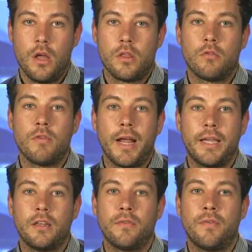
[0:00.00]
The
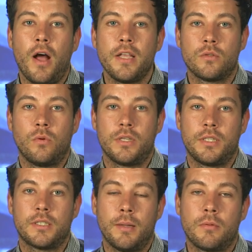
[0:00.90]
racket defines what is
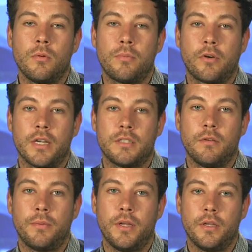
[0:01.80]
acceptable progressive
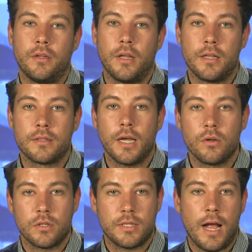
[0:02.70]
opinion and
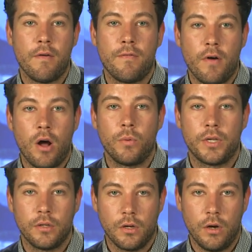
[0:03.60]
tells us how far we
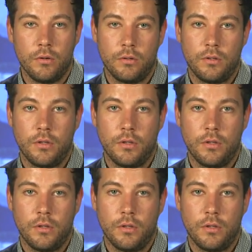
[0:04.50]
can go.